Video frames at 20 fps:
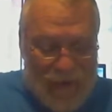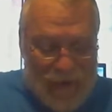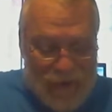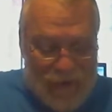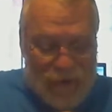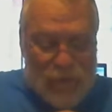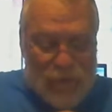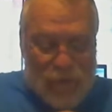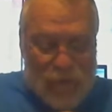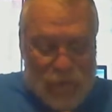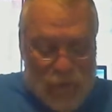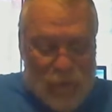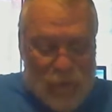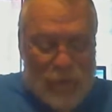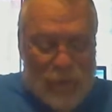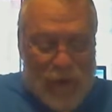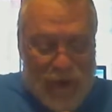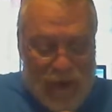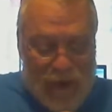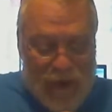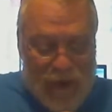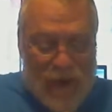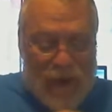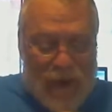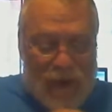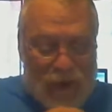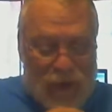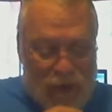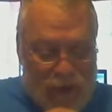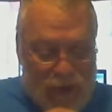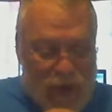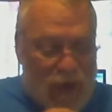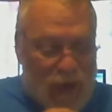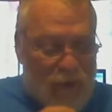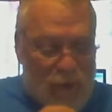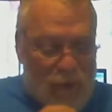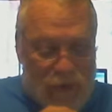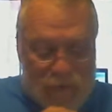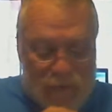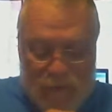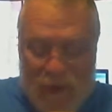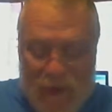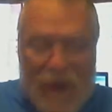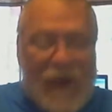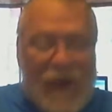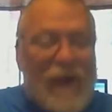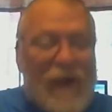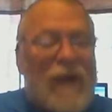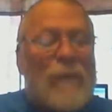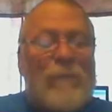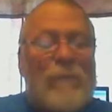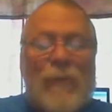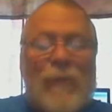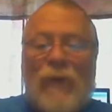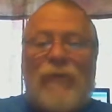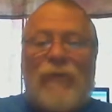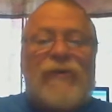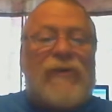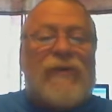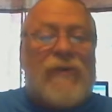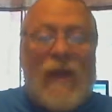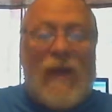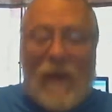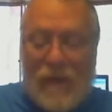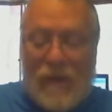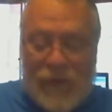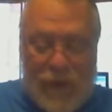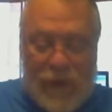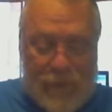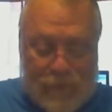this one will be a charismatic personality